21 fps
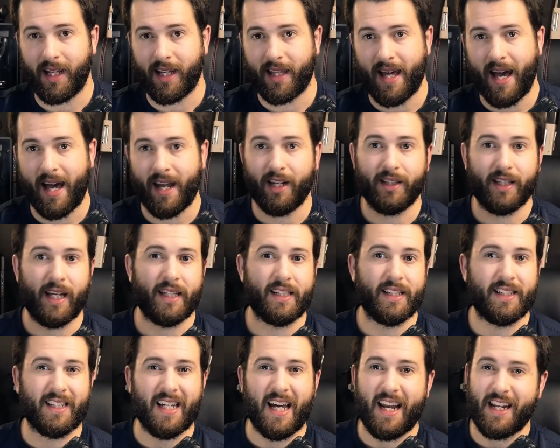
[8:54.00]
like that,
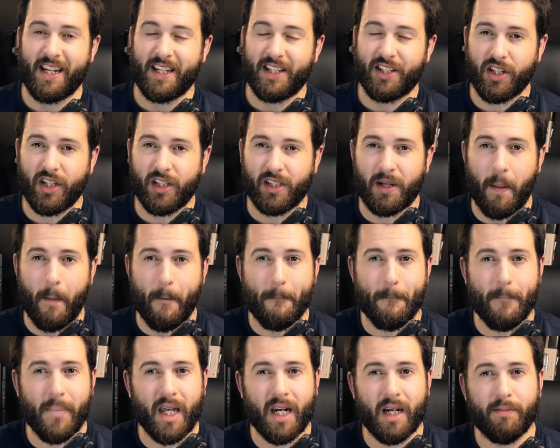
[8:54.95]
unless it's at its just
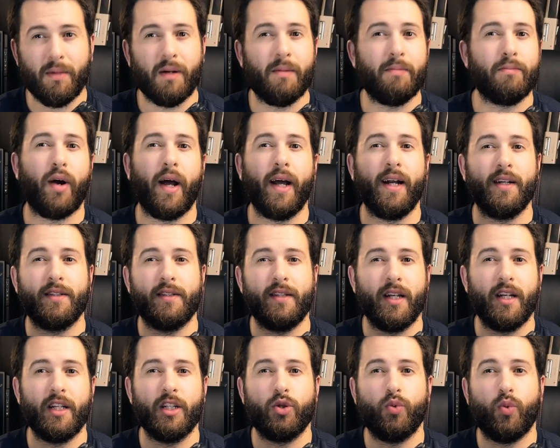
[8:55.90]
minimum brightness
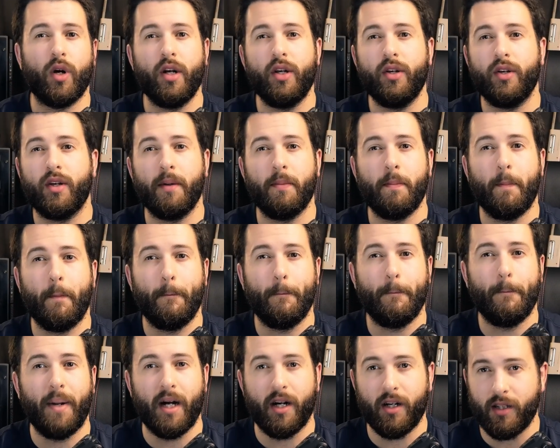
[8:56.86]
setting to where you can
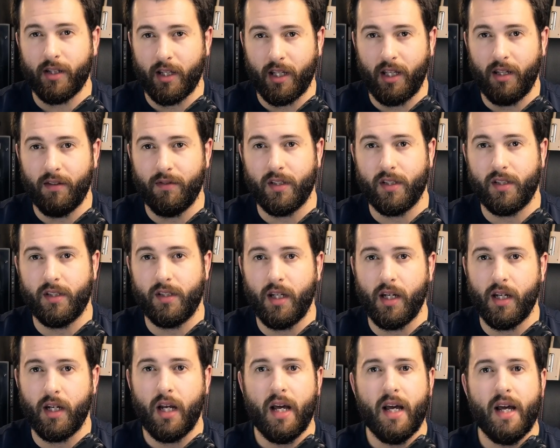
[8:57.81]
barely even see
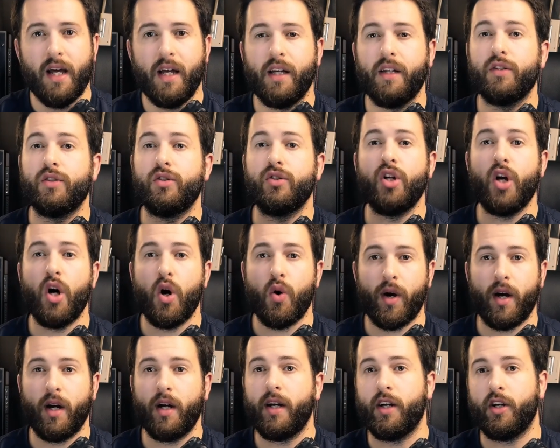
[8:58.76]
it, is
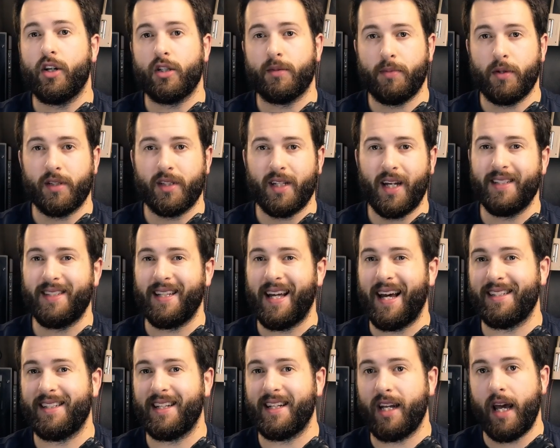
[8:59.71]
nowhere near as precise
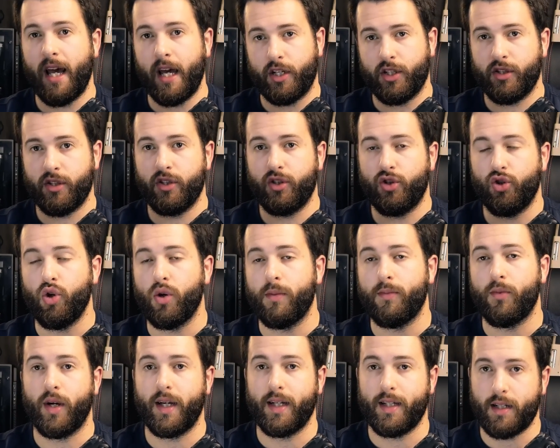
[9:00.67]
as an etched
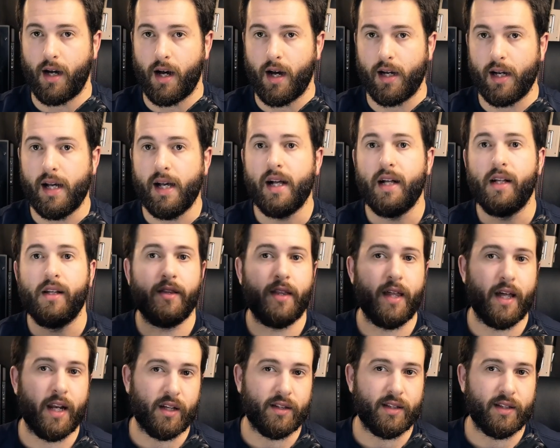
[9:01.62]
two-MOA dot. Then